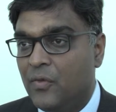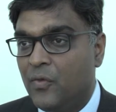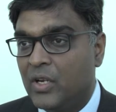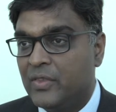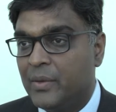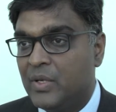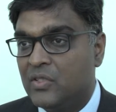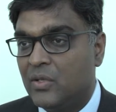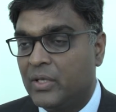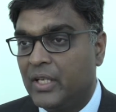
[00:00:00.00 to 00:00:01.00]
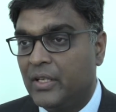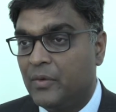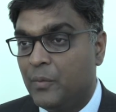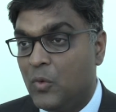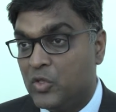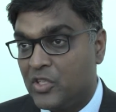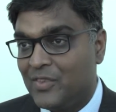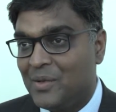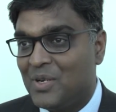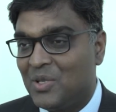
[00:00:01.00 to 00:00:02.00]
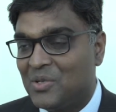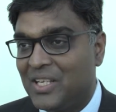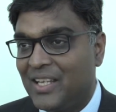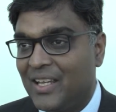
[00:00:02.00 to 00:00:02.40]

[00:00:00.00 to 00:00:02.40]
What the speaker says: one of them is most of them are looking